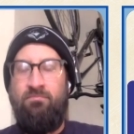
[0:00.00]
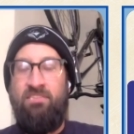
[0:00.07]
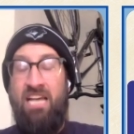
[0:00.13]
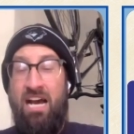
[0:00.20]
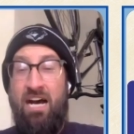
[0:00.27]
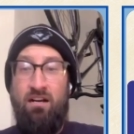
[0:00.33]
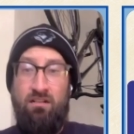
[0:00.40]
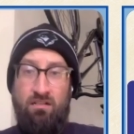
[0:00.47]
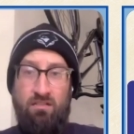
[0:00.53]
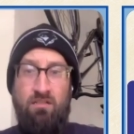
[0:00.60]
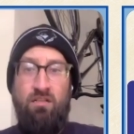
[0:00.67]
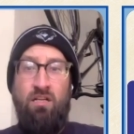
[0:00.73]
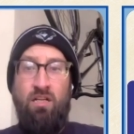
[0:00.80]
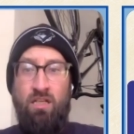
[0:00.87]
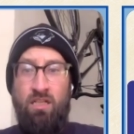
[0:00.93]
yeah.
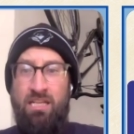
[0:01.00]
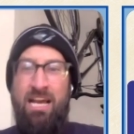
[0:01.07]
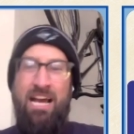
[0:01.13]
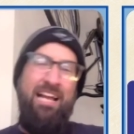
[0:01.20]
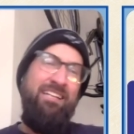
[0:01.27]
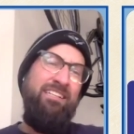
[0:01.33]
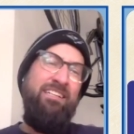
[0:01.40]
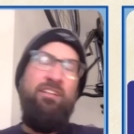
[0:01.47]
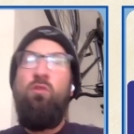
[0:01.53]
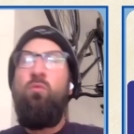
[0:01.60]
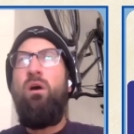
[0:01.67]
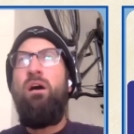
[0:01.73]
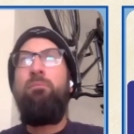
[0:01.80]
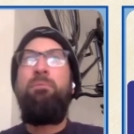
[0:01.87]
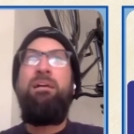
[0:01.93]
And you know
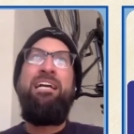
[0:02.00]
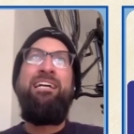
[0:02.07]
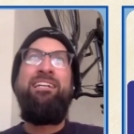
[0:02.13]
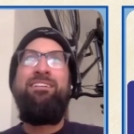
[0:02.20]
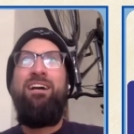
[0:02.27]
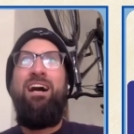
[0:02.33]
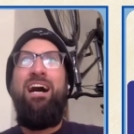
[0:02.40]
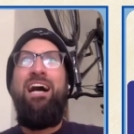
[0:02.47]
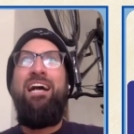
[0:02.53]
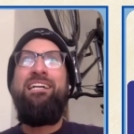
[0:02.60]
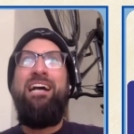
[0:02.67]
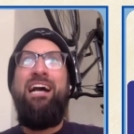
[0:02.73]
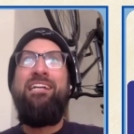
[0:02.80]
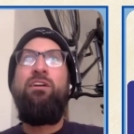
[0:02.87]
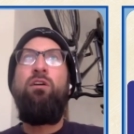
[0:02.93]
what, man?
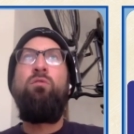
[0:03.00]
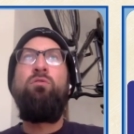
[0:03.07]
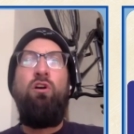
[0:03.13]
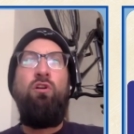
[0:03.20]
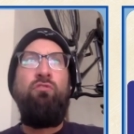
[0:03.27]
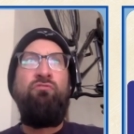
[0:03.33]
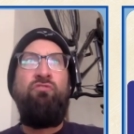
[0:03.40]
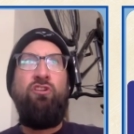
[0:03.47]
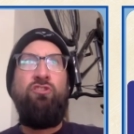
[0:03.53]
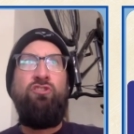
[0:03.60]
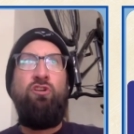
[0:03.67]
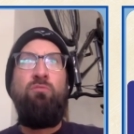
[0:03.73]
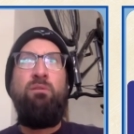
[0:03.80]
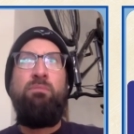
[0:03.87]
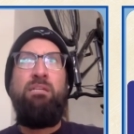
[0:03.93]
I know Daulton
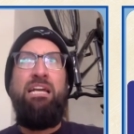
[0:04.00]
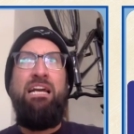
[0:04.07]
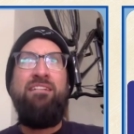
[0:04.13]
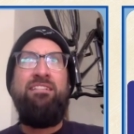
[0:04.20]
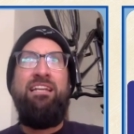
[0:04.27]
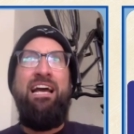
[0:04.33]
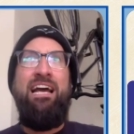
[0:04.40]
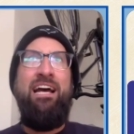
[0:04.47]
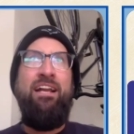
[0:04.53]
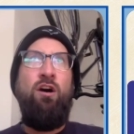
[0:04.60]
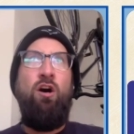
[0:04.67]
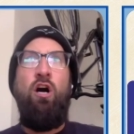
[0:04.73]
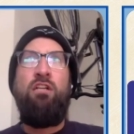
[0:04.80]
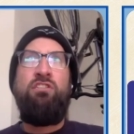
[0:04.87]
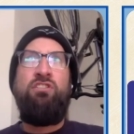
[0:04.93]
Varsho maybe hasn't had a
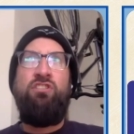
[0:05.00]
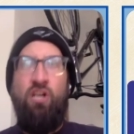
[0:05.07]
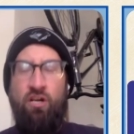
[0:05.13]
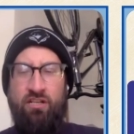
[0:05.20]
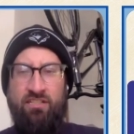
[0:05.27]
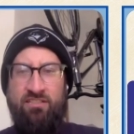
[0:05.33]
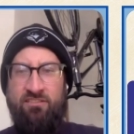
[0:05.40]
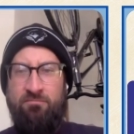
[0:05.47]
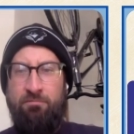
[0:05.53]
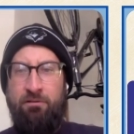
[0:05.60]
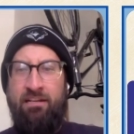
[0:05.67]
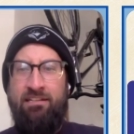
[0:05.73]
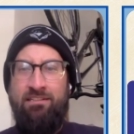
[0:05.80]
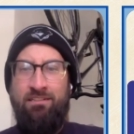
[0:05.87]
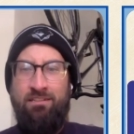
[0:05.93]
hot start in
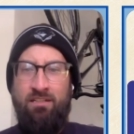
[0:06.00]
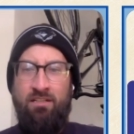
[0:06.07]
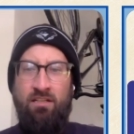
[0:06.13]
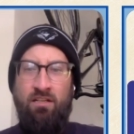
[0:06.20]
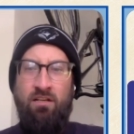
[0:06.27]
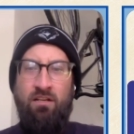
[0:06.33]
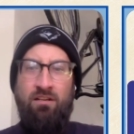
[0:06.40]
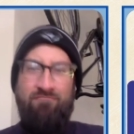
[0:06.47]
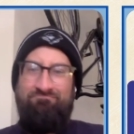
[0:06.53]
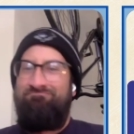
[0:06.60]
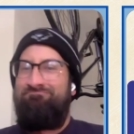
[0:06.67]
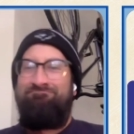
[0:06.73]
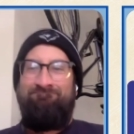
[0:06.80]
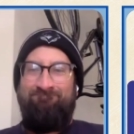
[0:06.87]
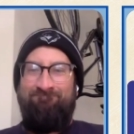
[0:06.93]
spring.
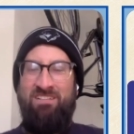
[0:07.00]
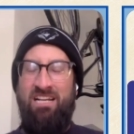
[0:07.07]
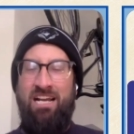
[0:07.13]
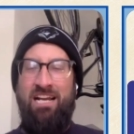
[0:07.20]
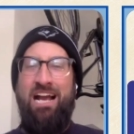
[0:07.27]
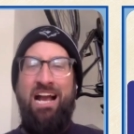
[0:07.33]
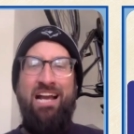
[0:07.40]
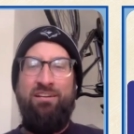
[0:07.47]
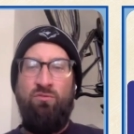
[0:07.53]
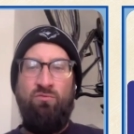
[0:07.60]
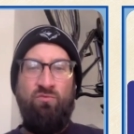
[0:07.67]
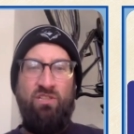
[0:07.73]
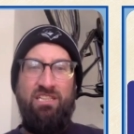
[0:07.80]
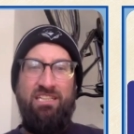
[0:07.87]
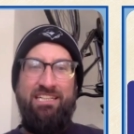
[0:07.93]
I
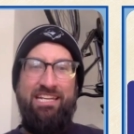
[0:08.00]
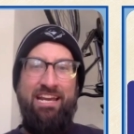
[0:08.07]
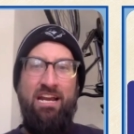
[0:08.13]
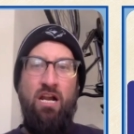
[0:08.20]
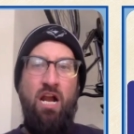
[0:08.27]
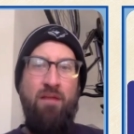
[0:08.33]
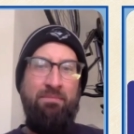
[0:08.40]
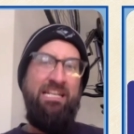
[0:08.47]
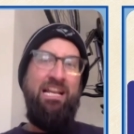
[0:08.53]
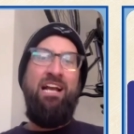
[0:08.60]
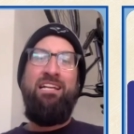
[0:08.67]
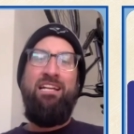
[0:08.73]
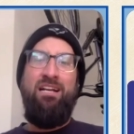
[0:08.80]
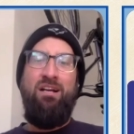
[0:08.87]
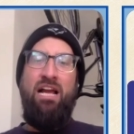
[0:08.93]
don't really care. I mean,
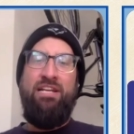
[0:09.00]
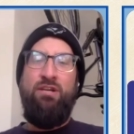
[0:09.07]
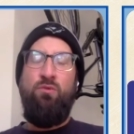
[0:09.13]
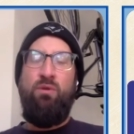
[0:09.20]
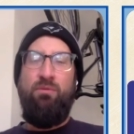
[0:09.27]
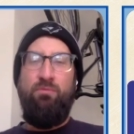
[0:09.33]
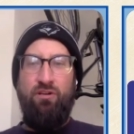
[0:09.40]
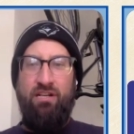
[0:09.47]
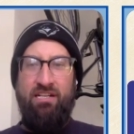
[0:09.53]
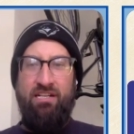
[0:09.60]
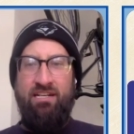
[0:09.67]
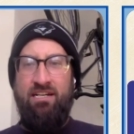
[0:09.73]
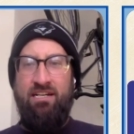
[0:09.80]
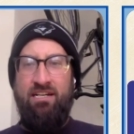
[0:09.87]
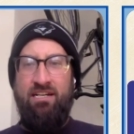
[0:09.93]
I know we were in
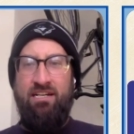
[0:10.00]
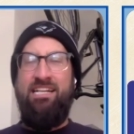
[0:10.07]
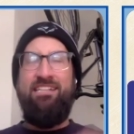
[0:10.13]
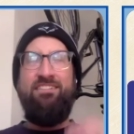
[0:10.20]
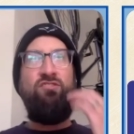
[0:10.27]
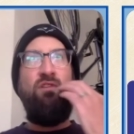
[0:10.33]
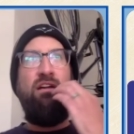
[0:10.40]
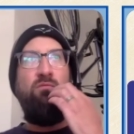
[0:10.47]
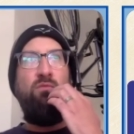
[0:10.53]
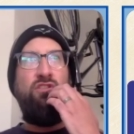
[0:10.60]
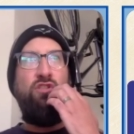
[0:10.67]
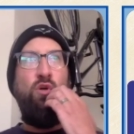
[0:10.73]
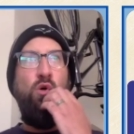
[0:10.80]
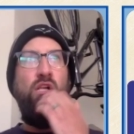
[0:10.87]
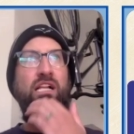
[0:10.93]
a text thread with
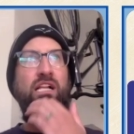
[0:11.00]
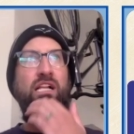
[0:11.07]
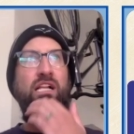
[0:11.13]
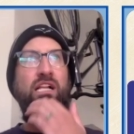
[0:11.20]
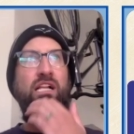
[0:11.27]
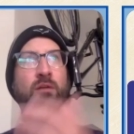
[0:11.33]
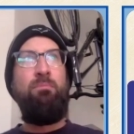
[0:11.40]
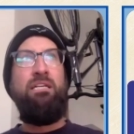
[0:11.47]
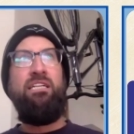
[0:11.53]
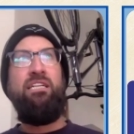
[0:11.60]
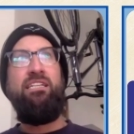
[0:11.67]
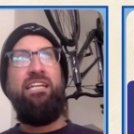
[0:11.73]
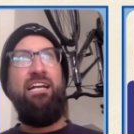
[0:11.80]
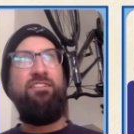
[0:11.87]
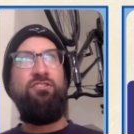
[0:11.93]
Joel Haycomi
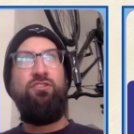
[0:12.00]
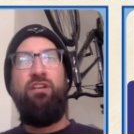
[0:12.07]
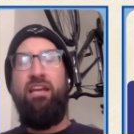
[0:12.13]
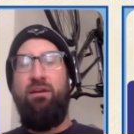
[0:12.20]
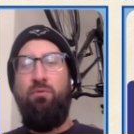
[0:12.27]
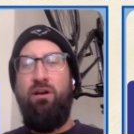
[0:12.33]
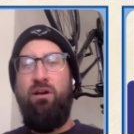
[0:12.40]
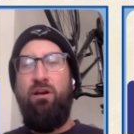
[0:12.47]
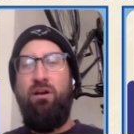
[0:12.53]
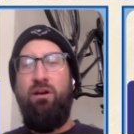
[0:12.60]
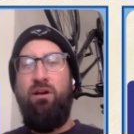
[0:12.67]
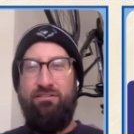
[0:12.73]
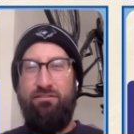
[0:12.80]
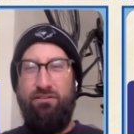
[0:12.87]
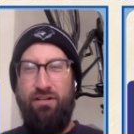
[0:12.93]
yesterday where he
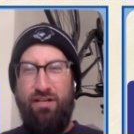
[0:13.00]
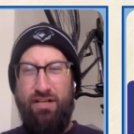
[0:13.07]
was